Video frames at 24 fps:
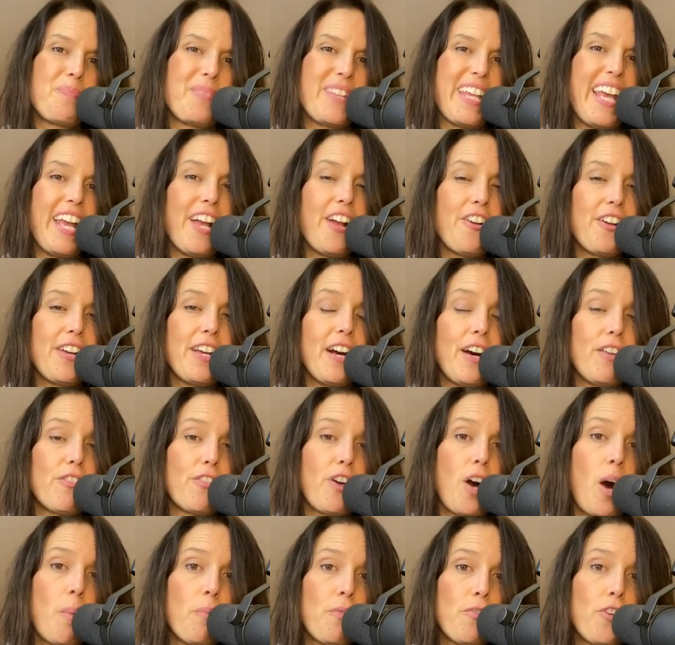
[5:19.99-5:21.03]
area of
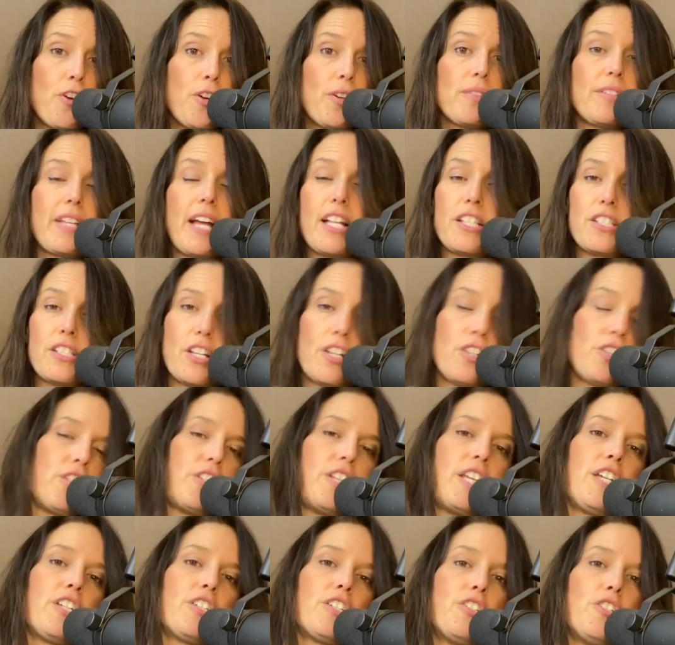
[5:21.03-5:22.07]
comfort. That's a good
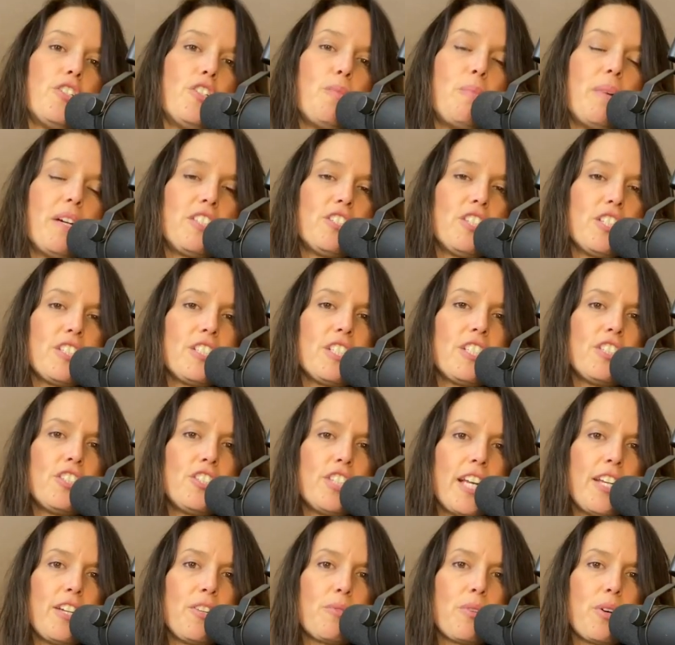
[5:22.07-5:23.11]
thing to do. But just in
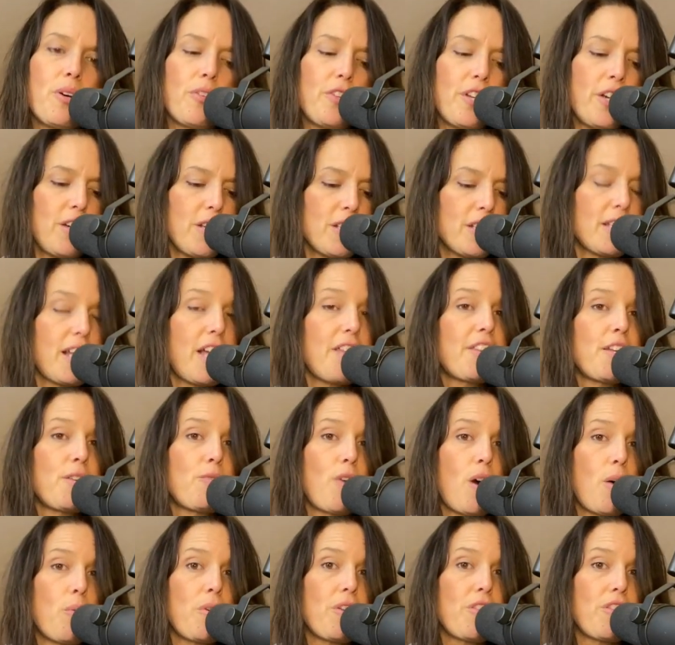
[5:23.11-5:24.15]
general, there is nothing
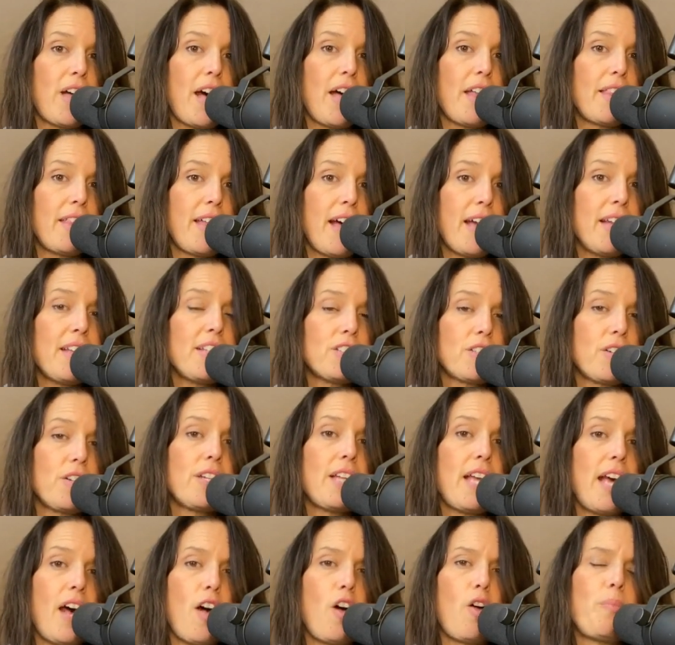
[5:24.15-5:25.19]
wrong with that. That is going
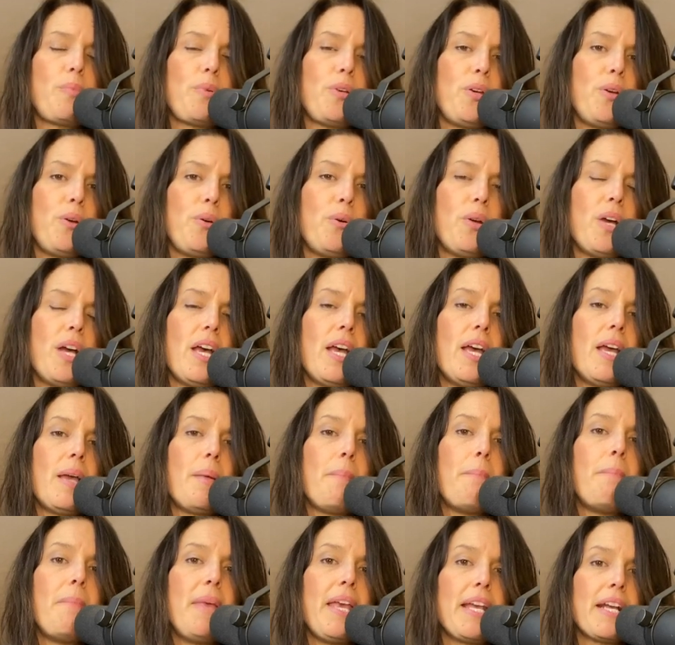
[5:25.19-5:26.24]
to help you
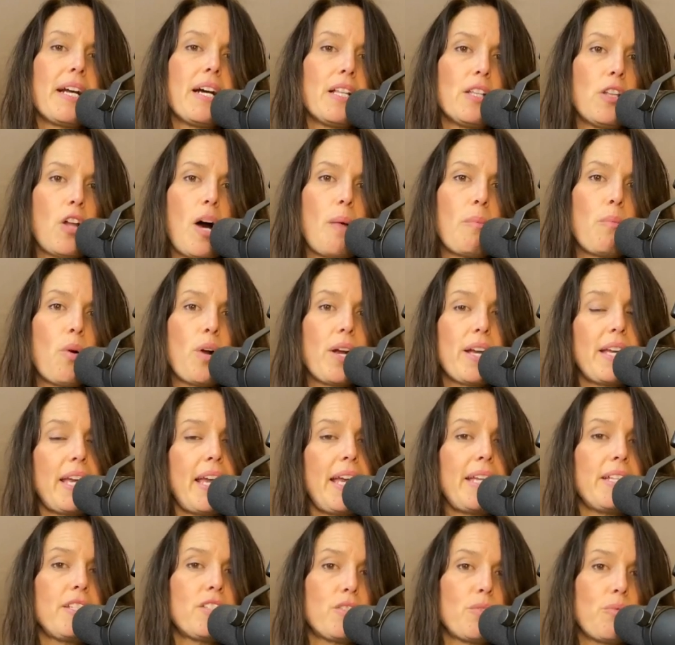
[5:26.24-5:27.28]
make a lot more
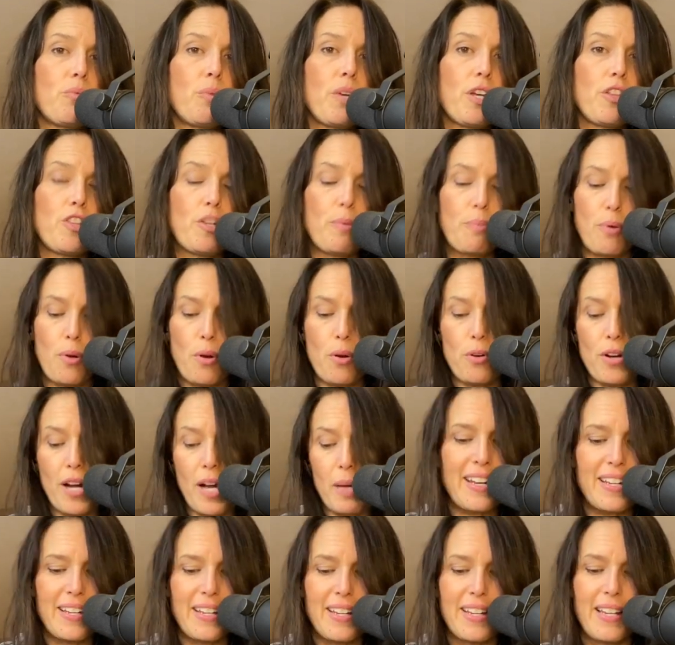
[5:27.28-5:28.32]
gains with your
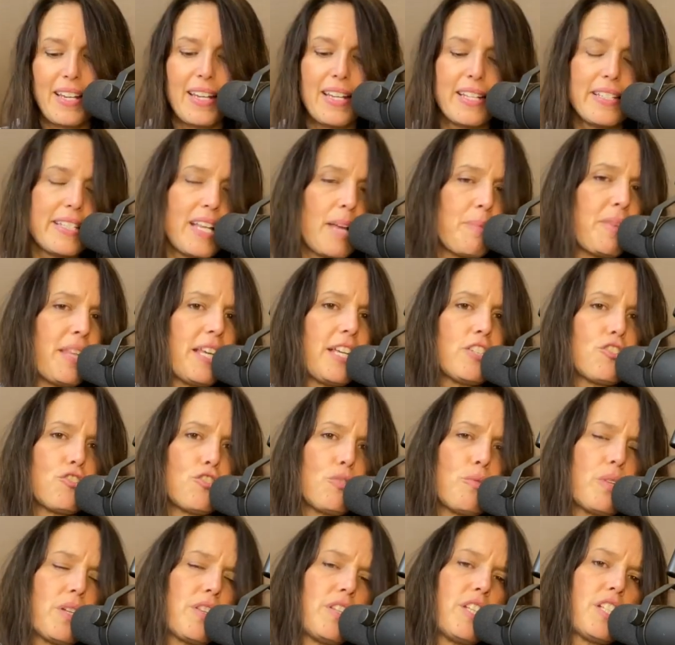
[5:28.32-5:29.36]
programs. Same thing is
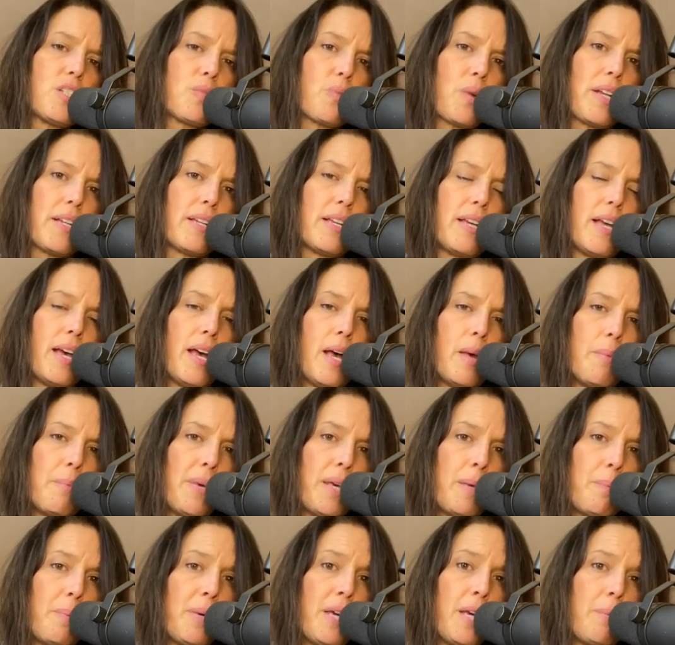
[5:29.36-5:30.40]
true with this one.
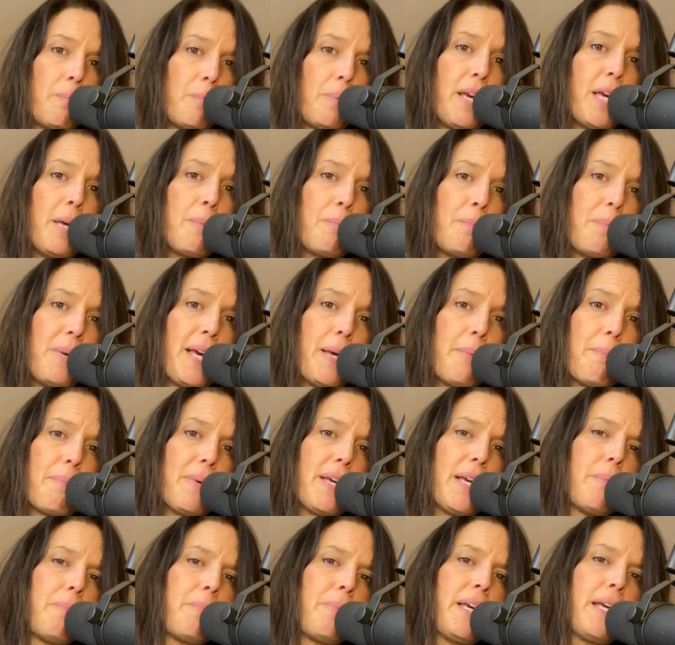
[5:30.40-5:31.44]
Beep, beep, beep, beep,
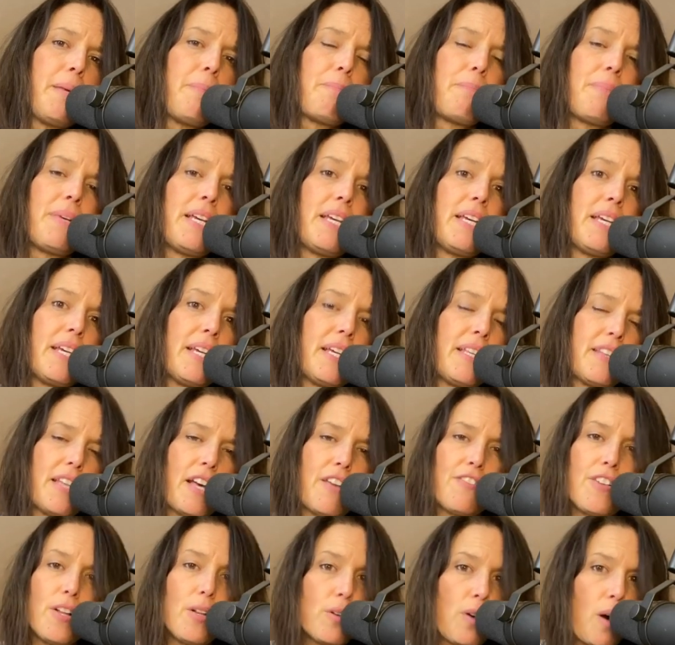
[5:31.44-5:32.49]
beep, beep, beep.
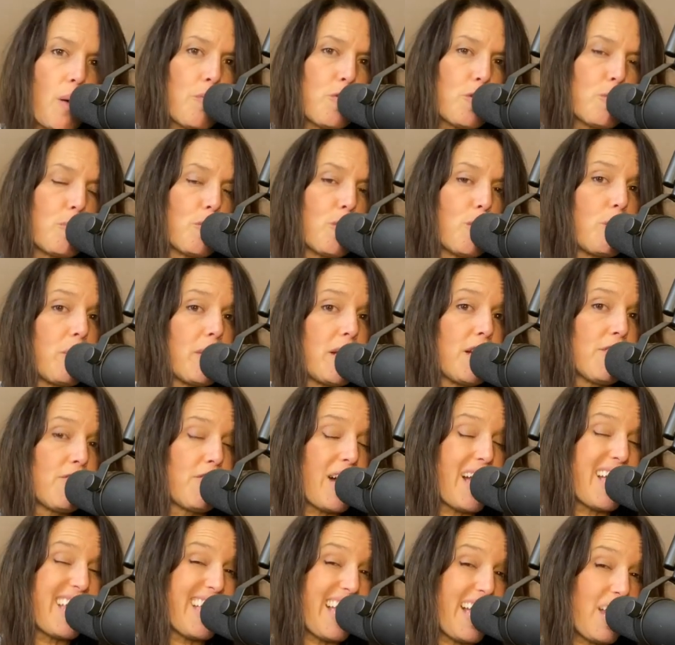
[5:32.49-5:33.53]
That felt comfortable. But if
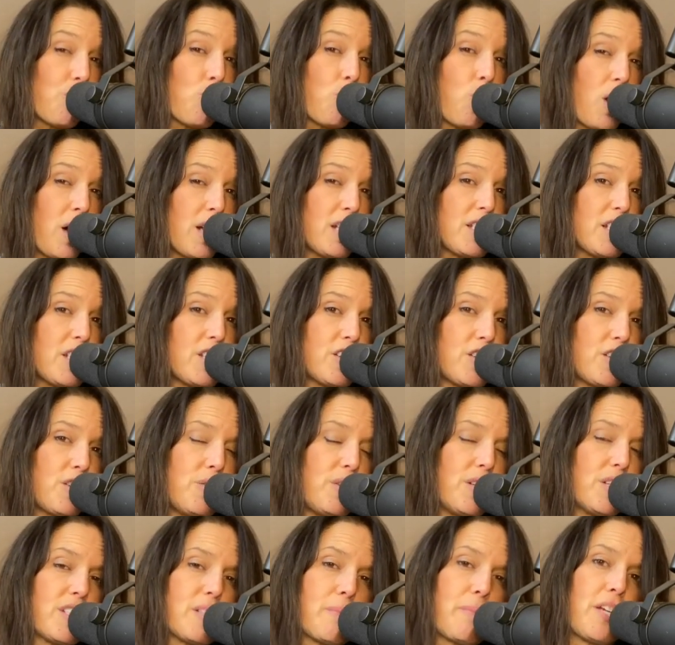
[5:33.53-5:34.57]
I had wanted to do
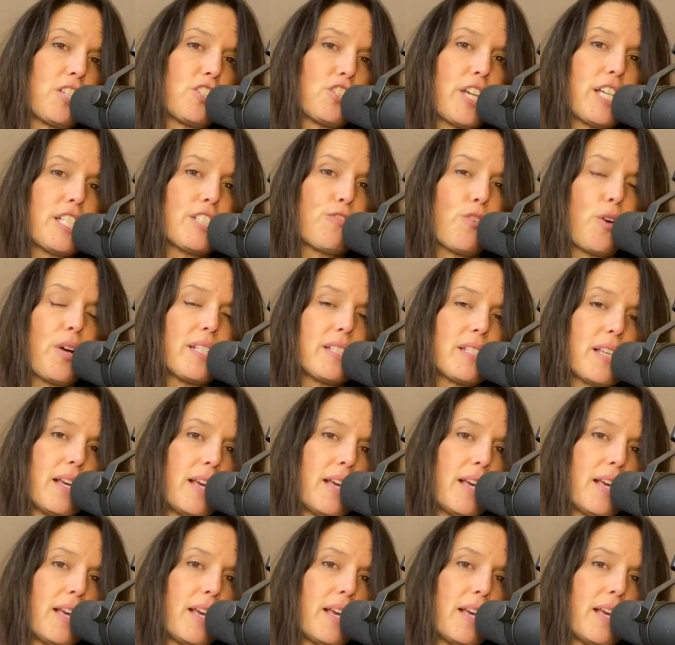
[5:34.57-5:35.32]
this in my chest voice,